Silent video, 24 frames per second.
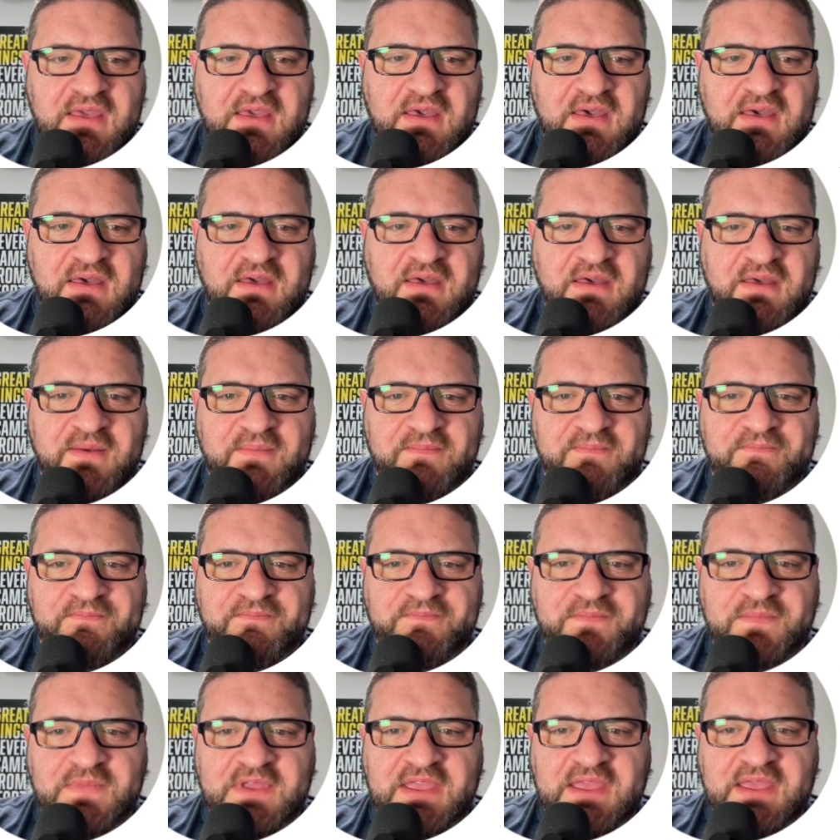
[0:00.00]

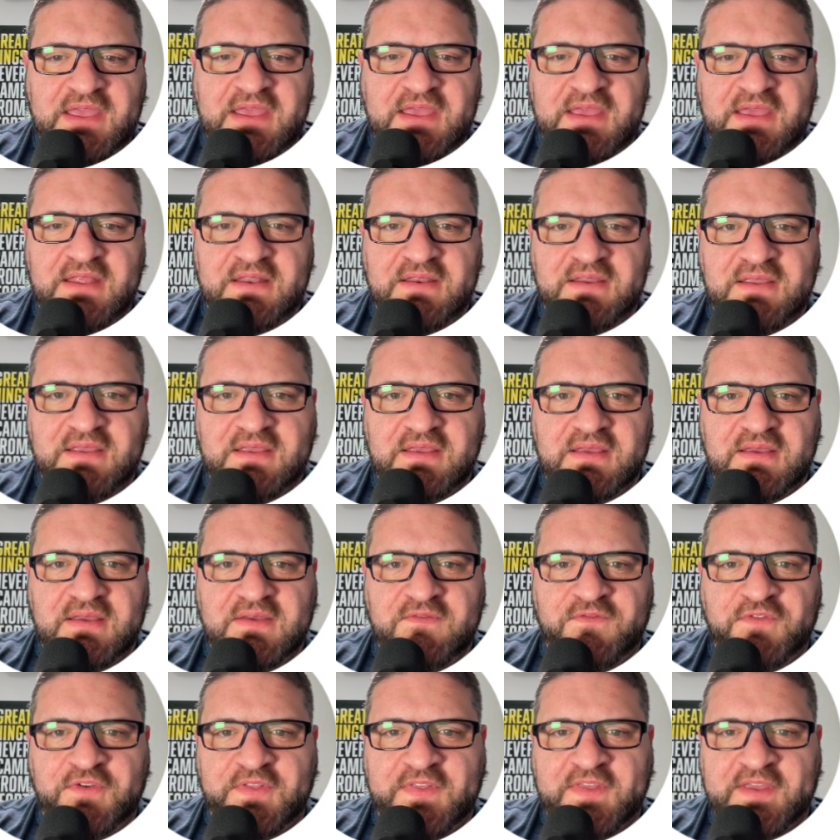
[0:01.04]
And
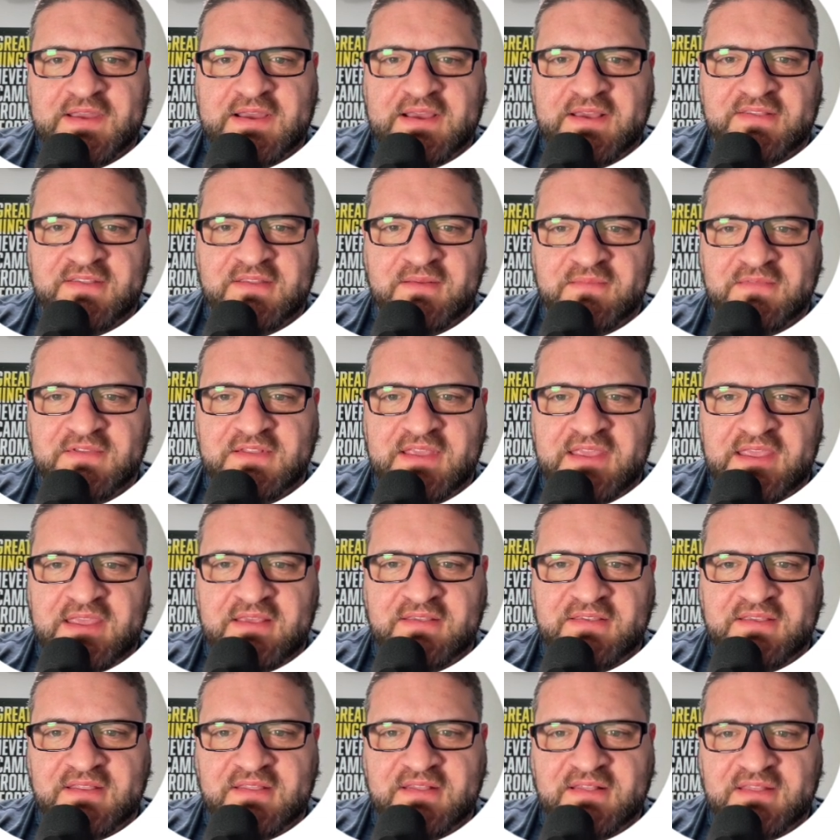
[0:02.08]
for the custom
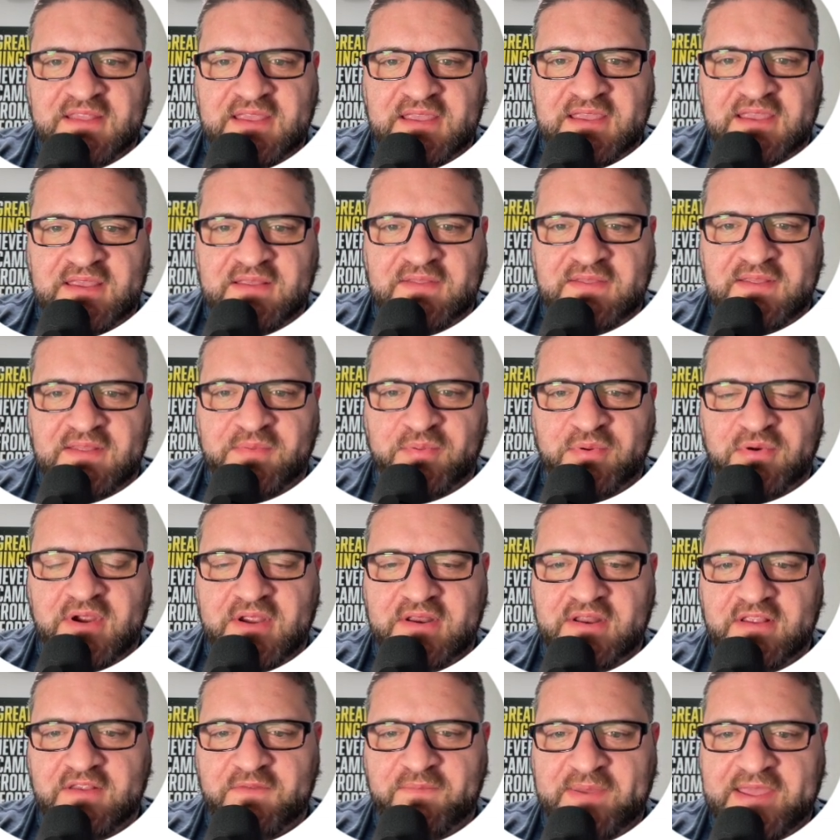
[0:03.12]
links, it's linking to the
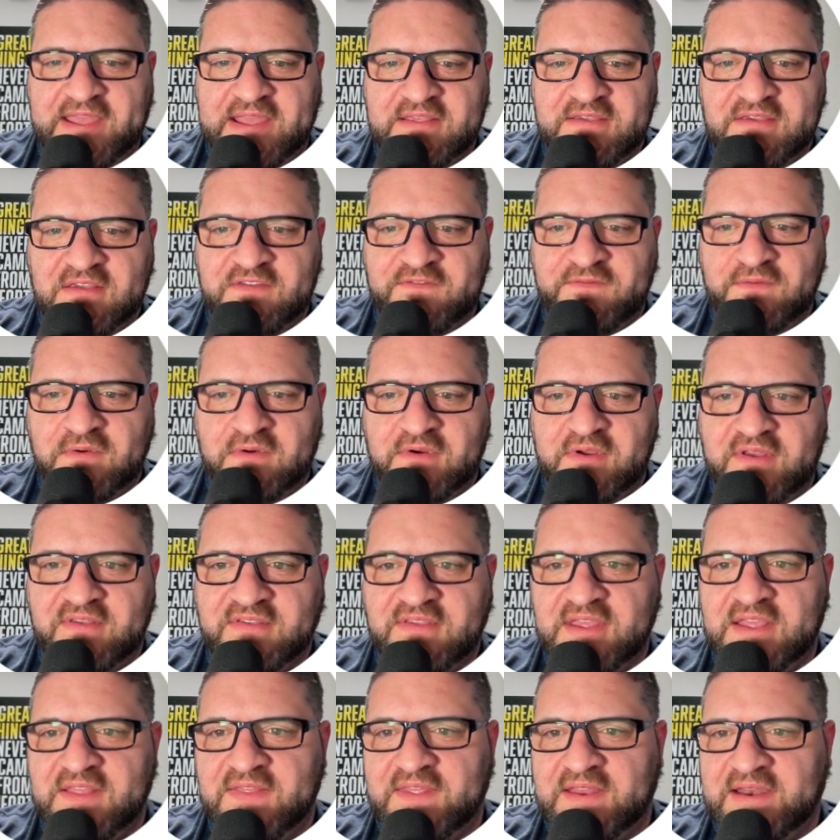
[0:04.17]
product pages for us.
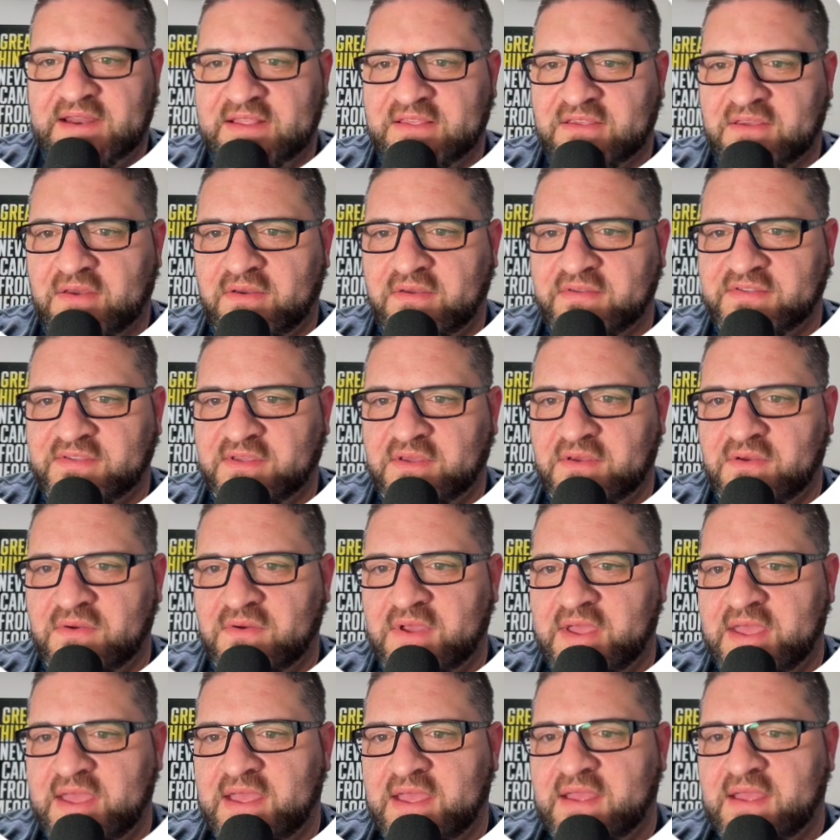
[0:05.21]
And then it's also
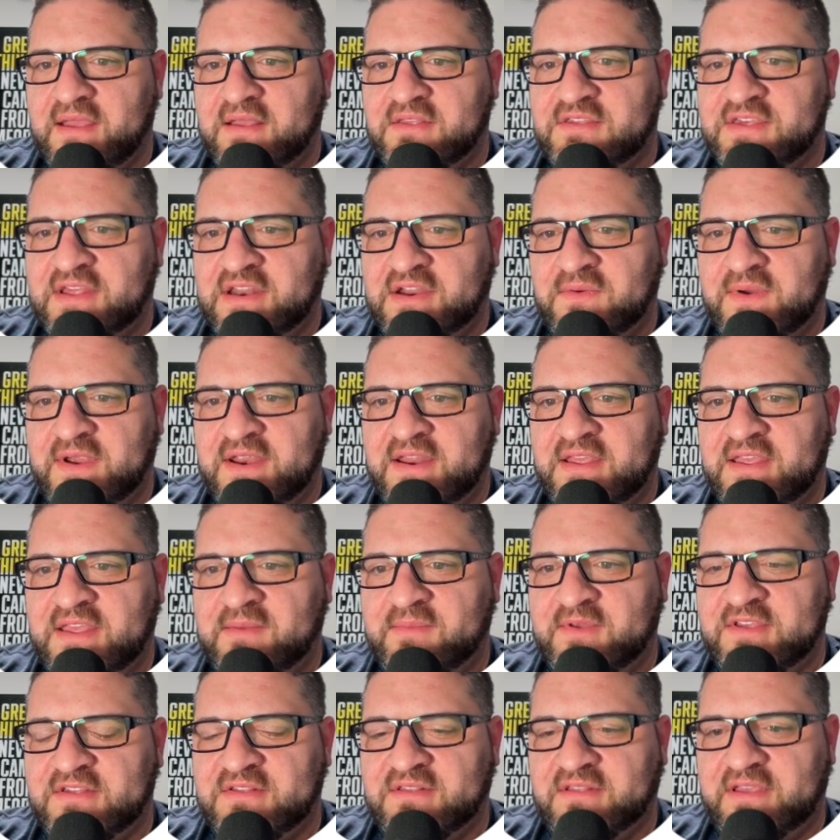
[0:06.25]
generating
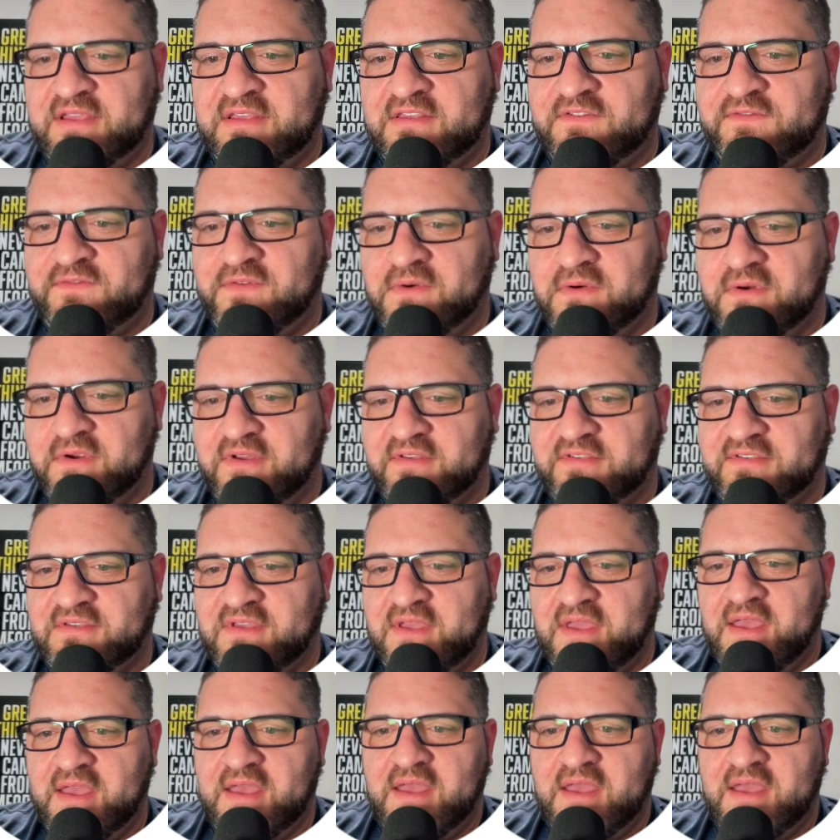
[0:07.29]
image links for us.